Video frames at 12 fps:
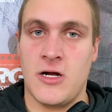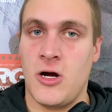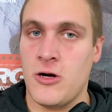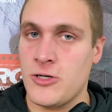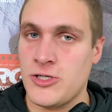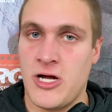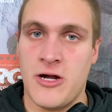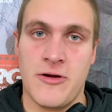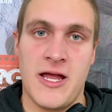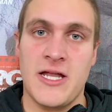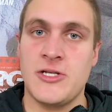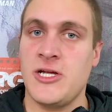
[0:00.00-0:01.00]
The horror
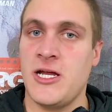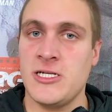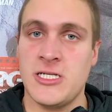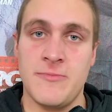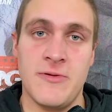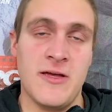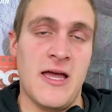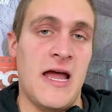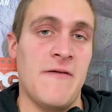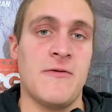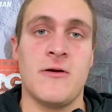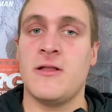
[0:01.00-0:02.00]
genre had changed a bit
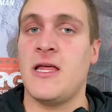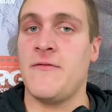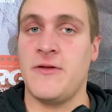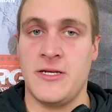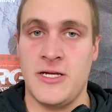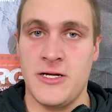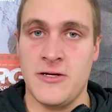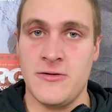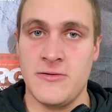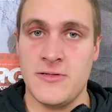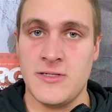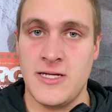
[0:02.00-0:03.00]
after 11
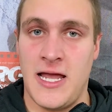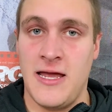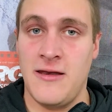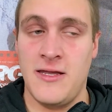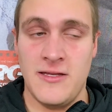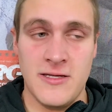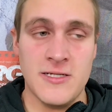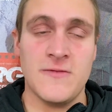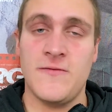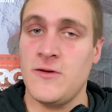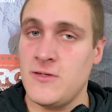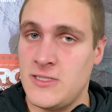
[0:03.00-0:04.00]
years, and it
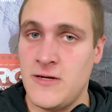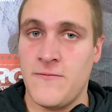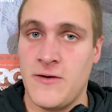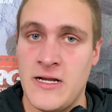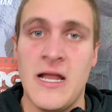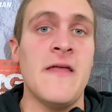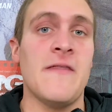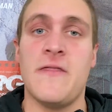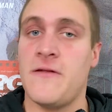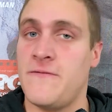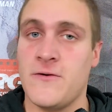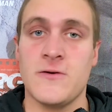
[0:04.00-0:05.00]
does feel different
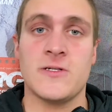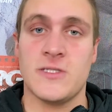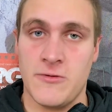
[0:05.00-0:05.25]
than the first